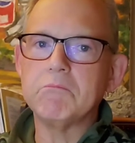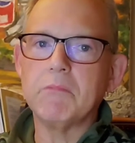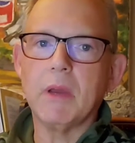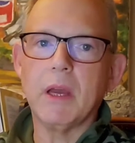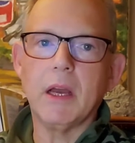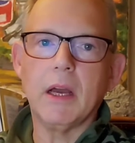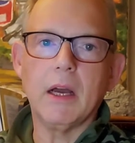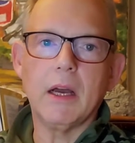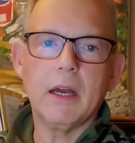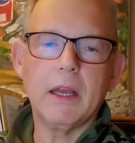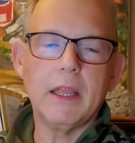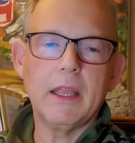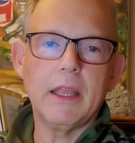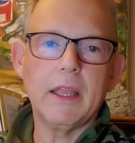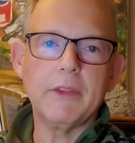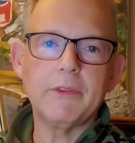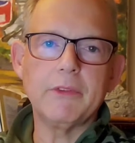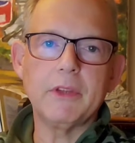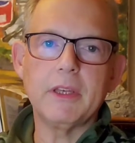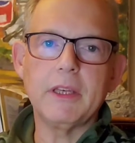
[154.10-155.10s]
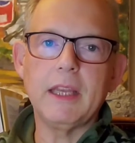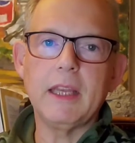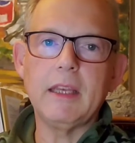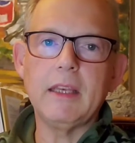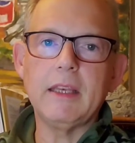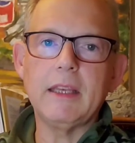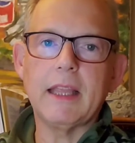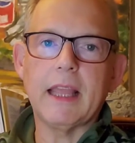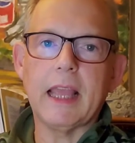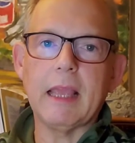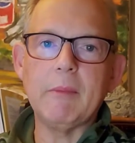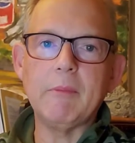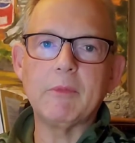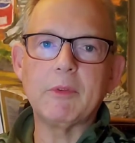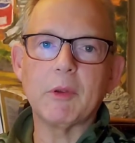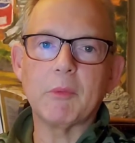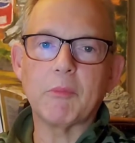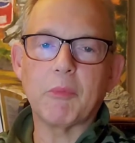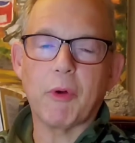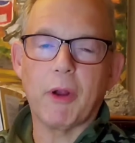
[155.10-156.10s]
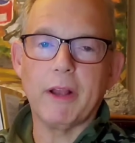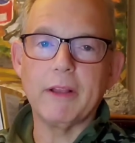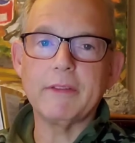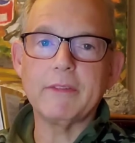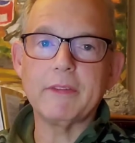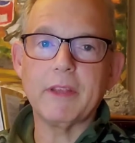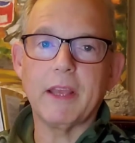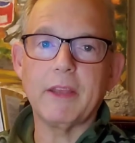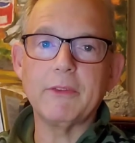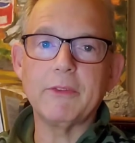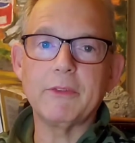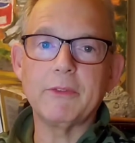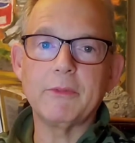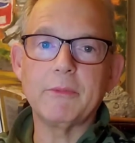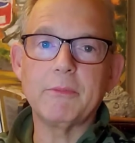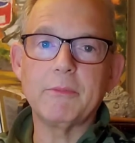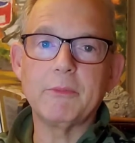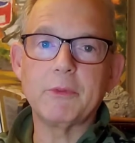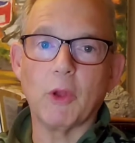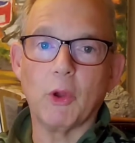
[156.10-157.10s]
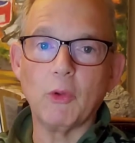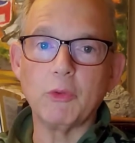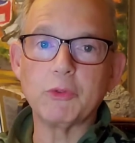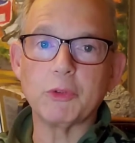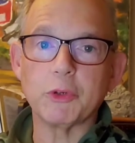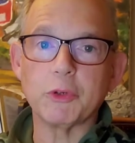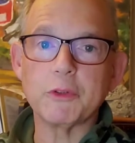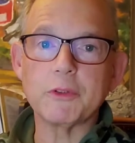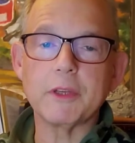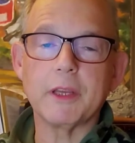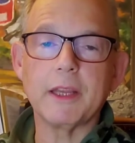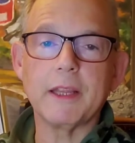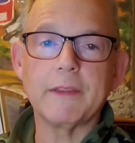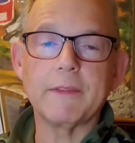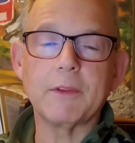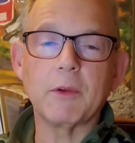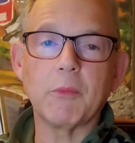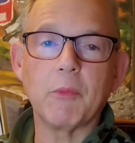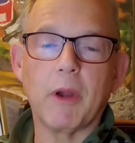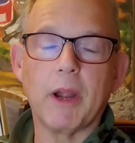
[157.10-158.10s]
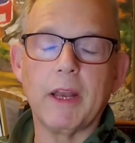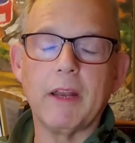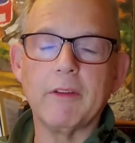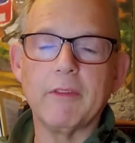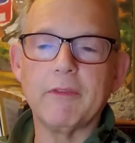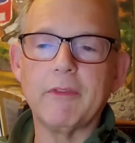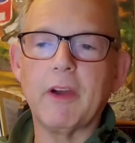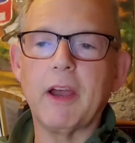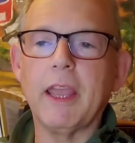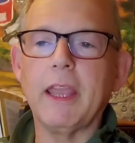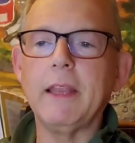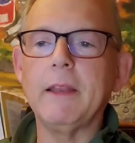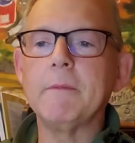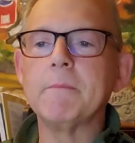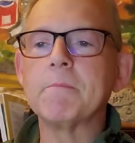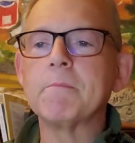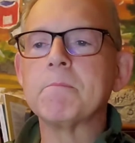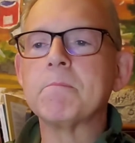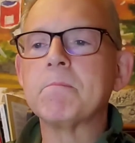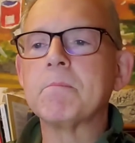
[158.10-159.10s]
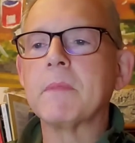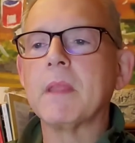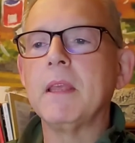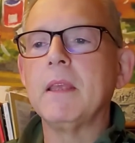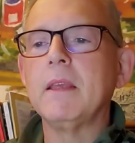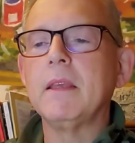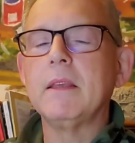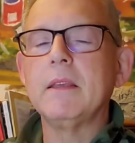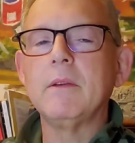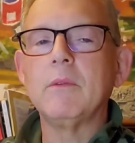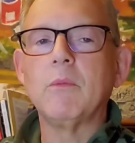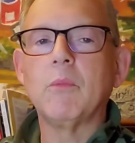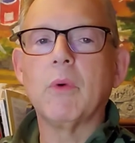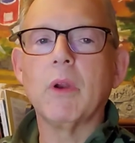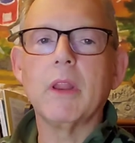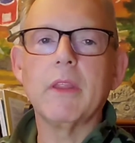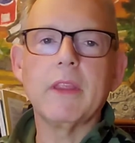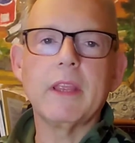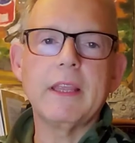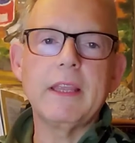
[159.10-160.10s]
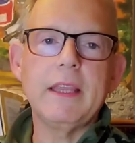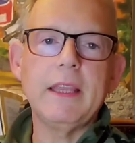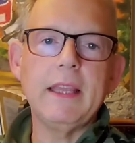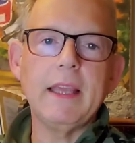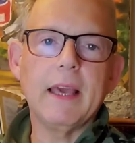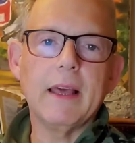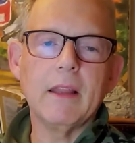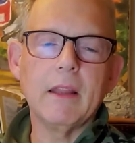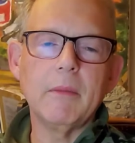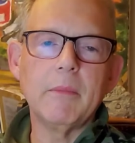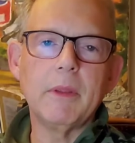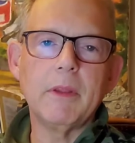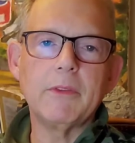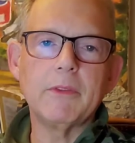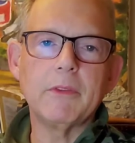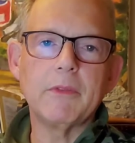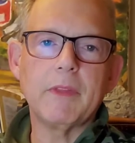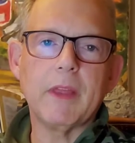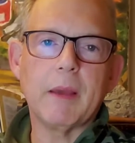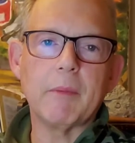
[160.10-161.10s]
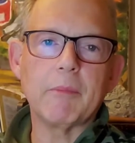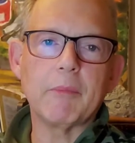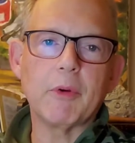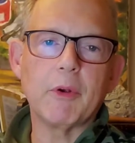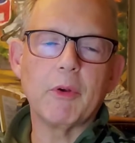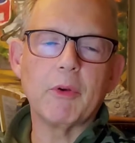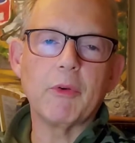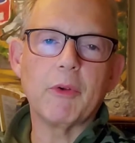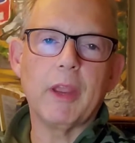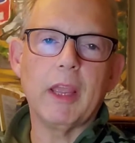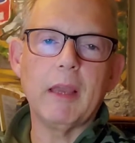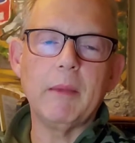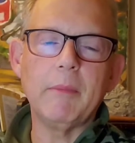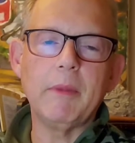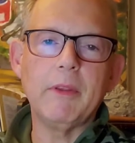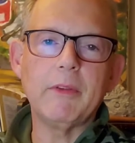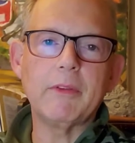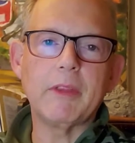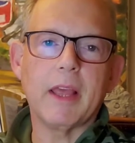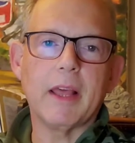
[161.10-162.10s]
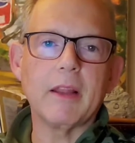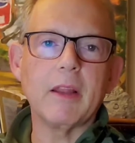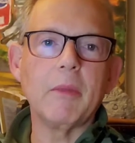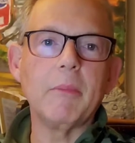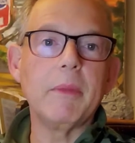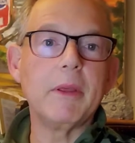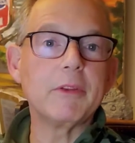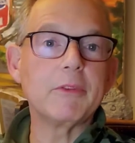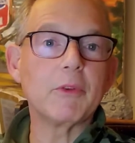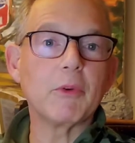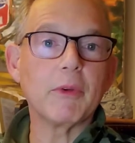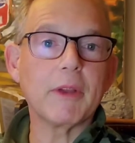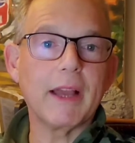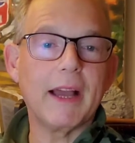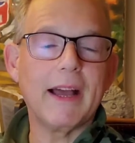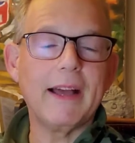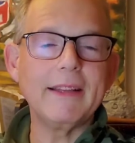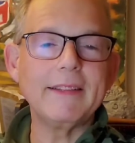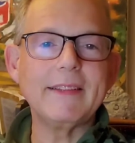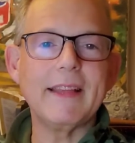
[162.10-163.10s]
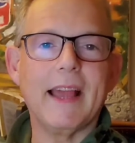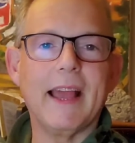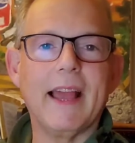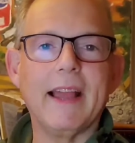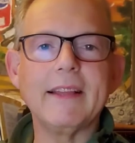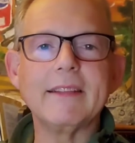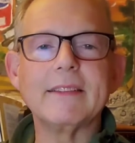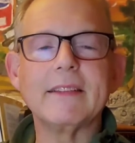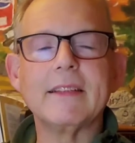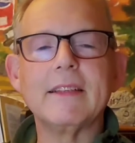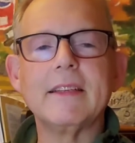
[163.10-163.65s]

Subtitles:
as the need came to process soldiers and get them ready to fight. One of the key elements of that program is elemental contact,